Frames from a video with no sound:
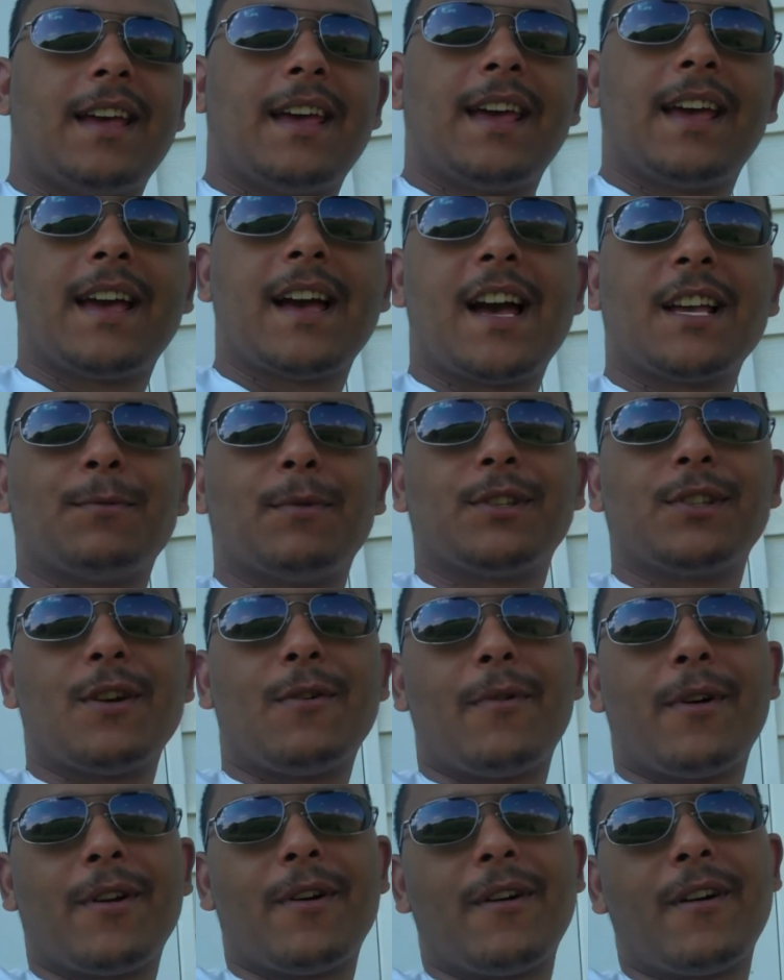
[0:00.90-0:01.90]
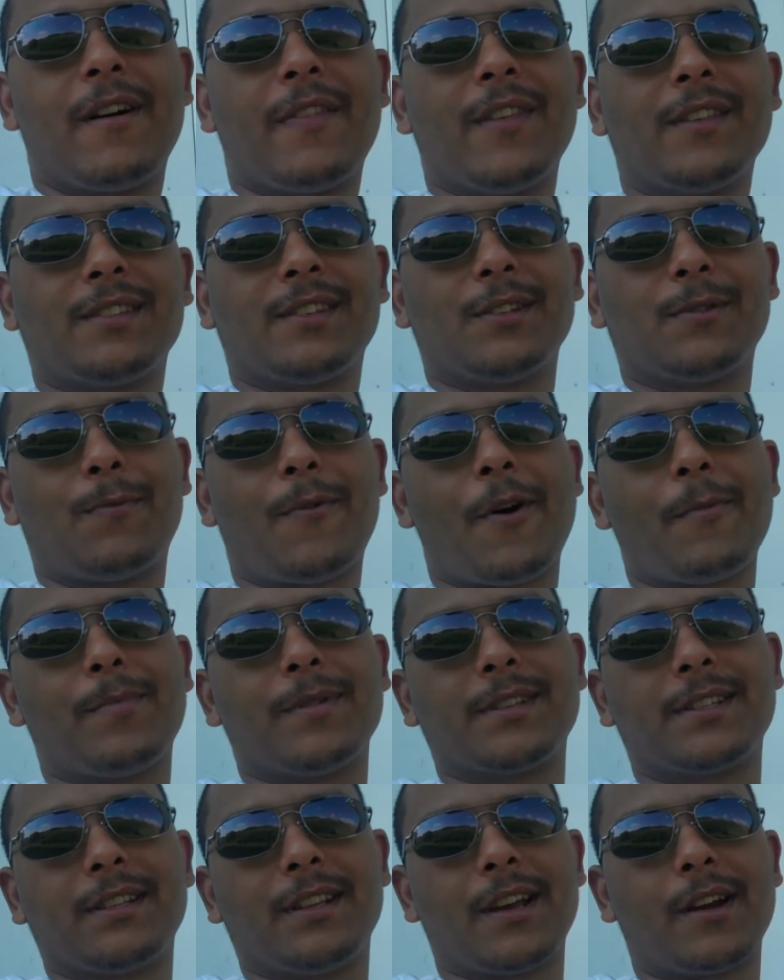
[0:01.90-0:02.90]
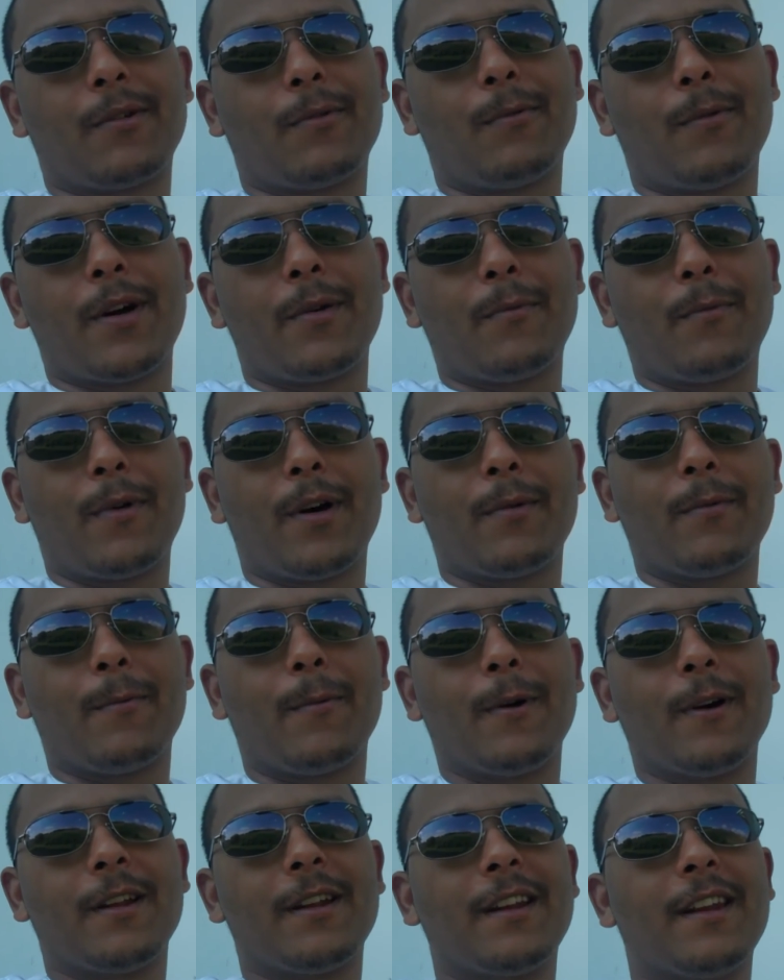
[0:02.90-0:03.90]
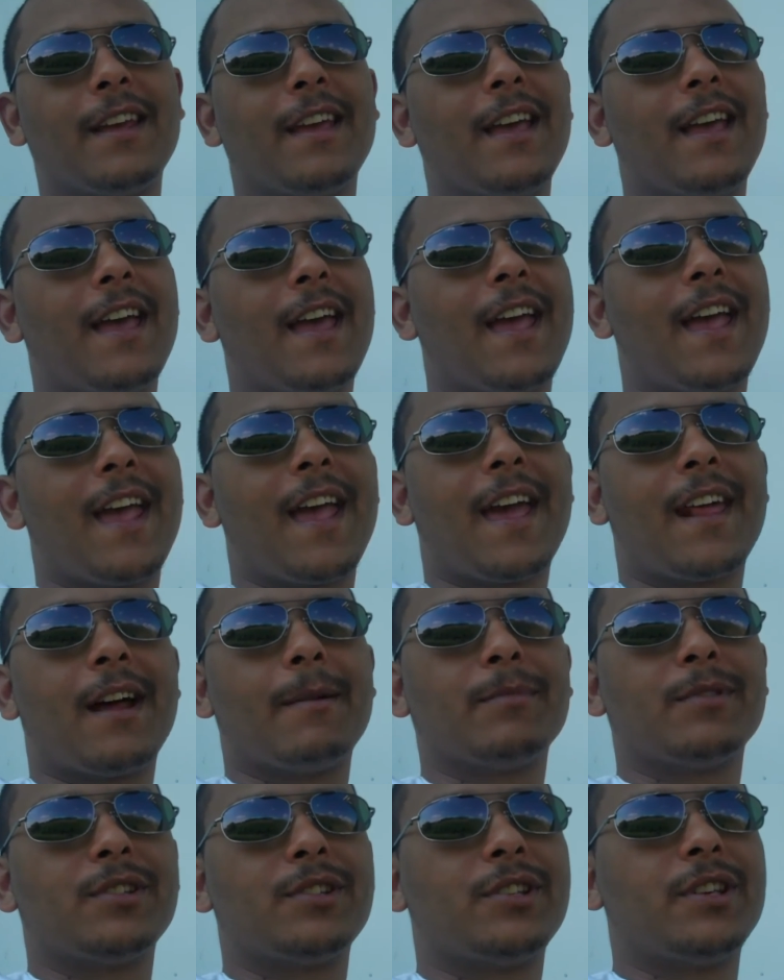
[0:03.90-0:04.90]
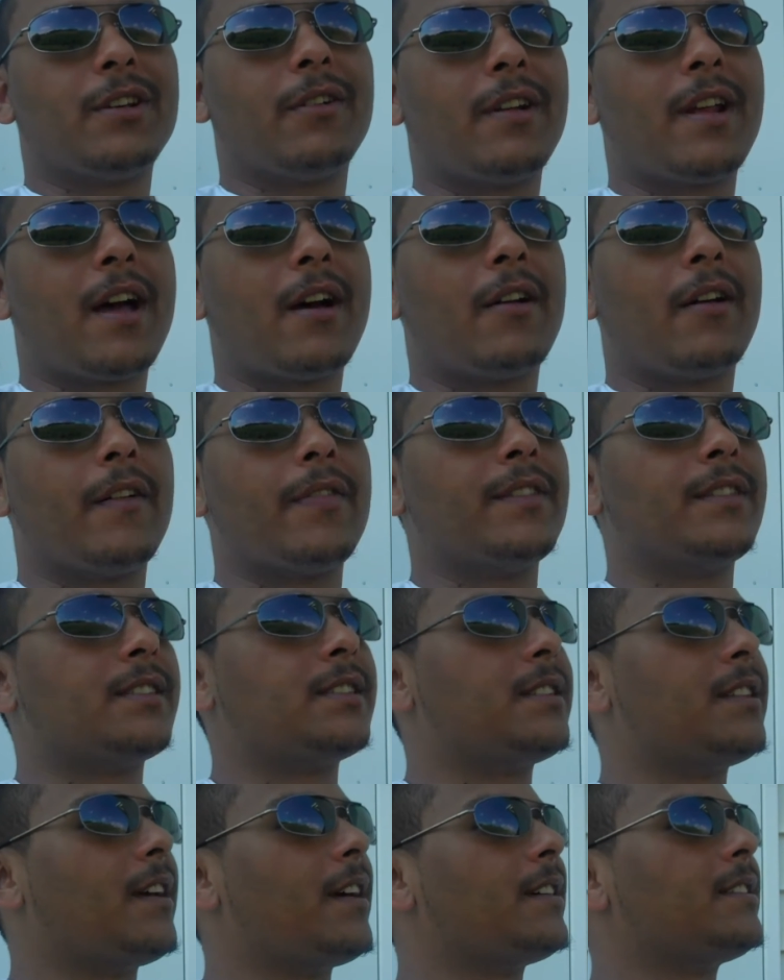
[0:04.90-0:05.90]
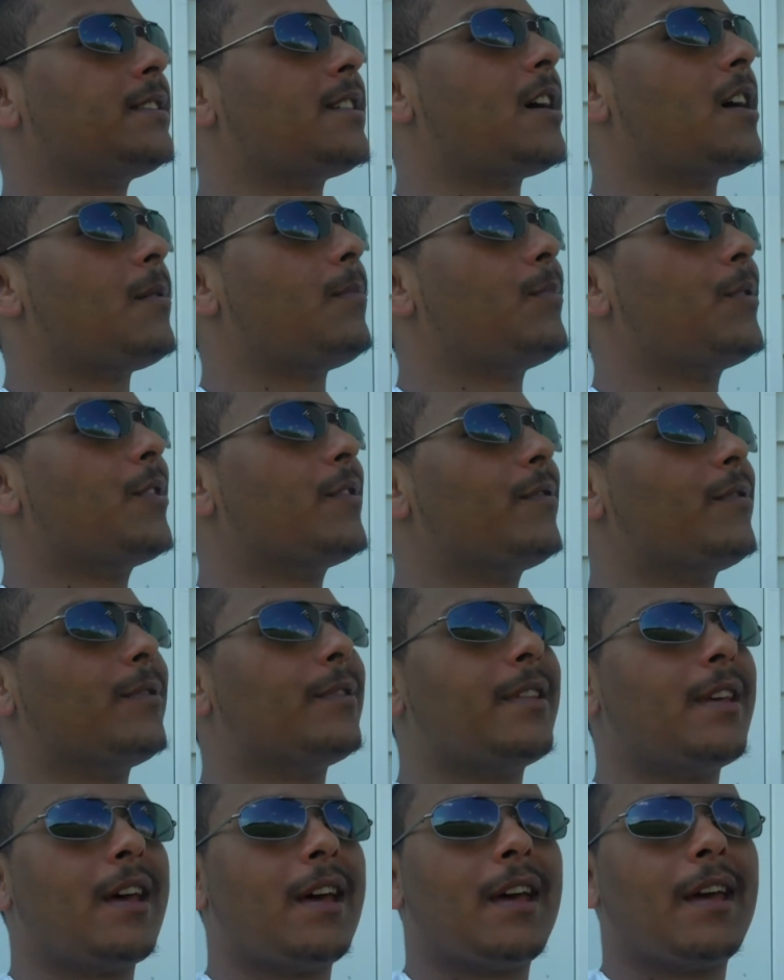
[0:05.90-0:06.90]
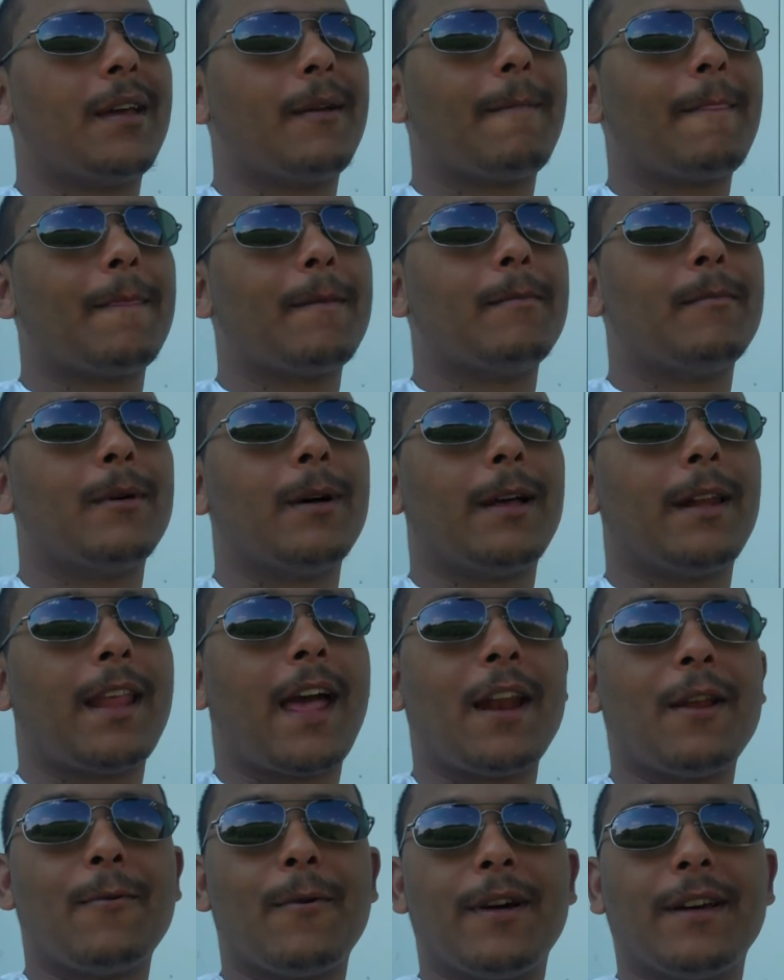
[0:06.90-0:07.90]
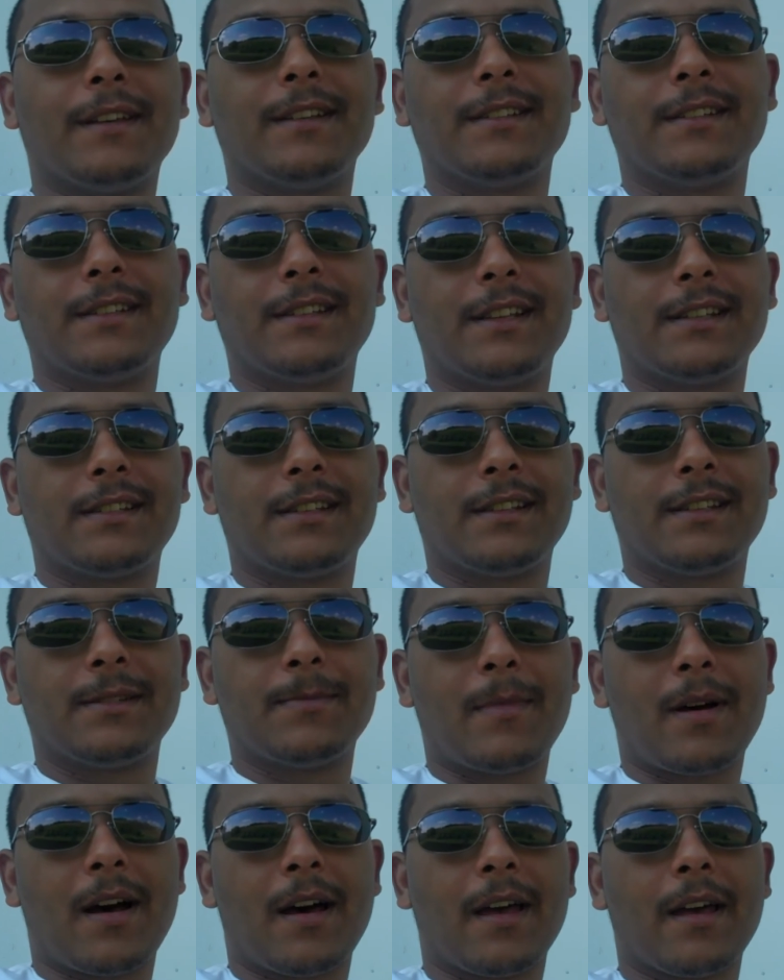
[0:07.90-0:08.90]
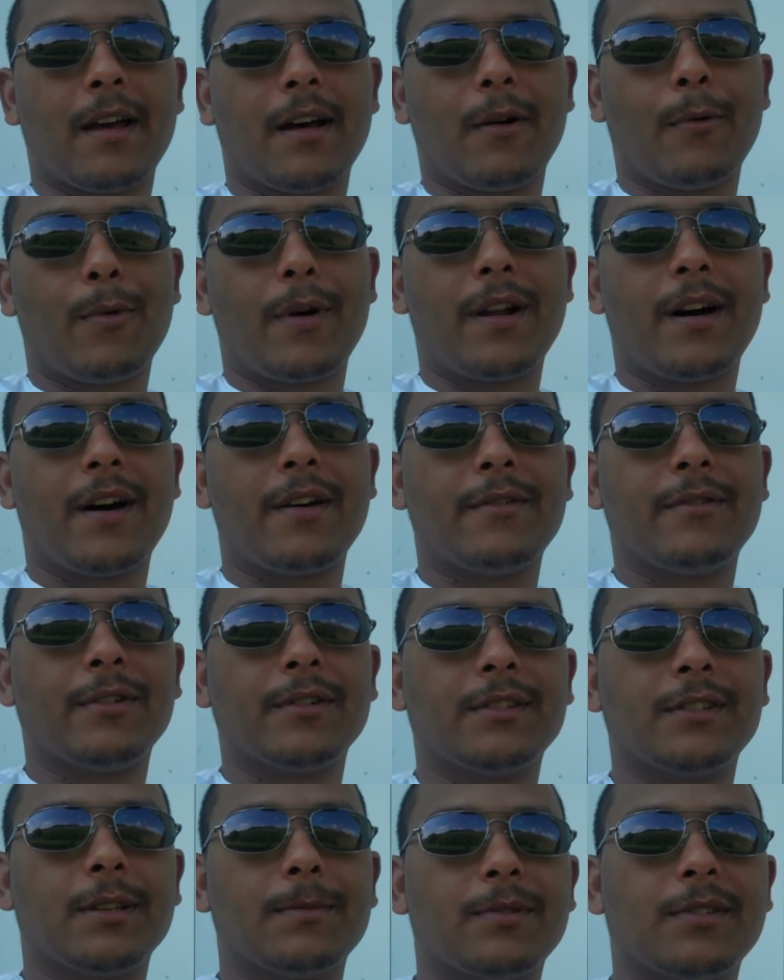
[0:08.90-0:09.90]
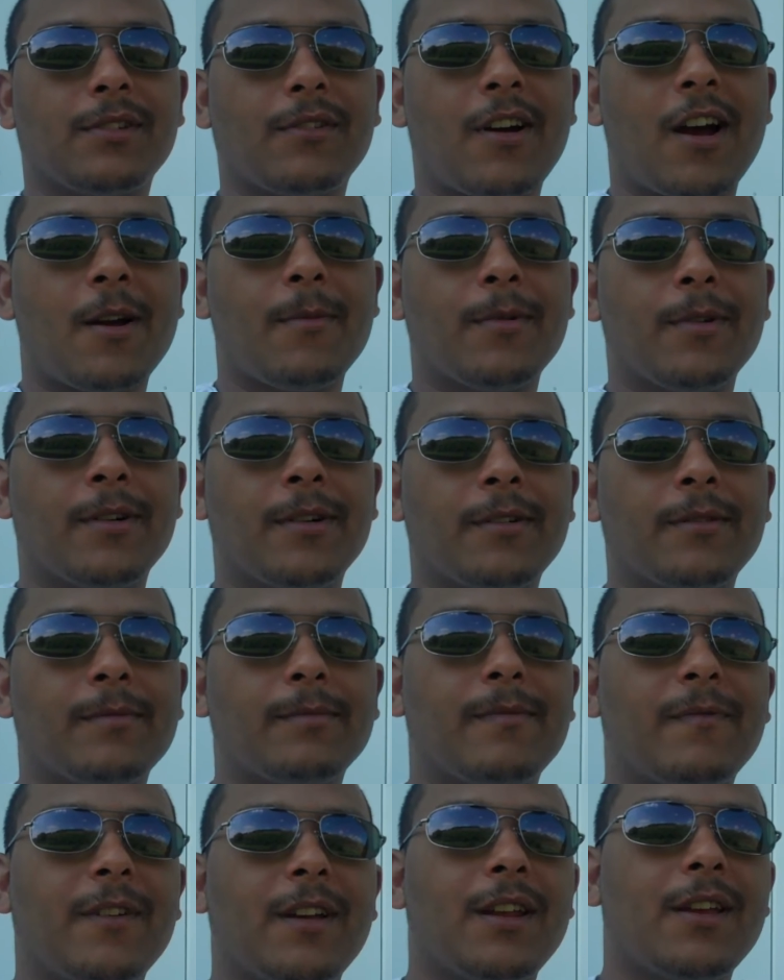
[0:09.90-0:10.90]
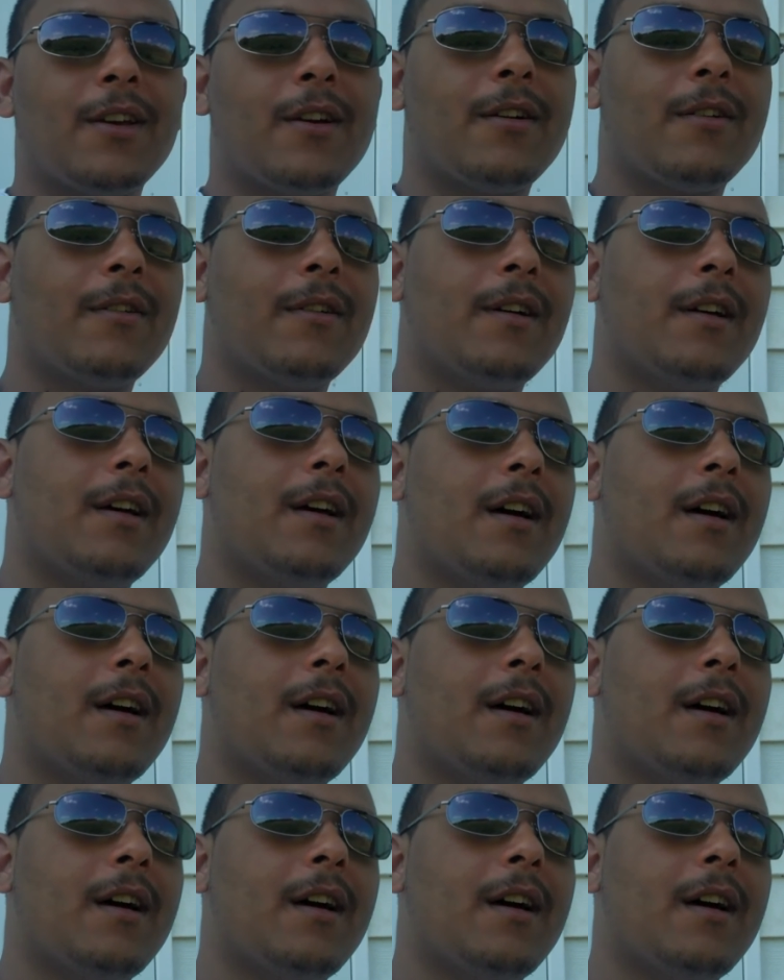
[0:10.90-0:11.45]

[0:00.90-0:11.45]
Hey guys, what's going on? This is WampaSlayer111, and I'm just chilling out on this nice, hot, beautiful day. But anyways, this is my 100 subscriber video.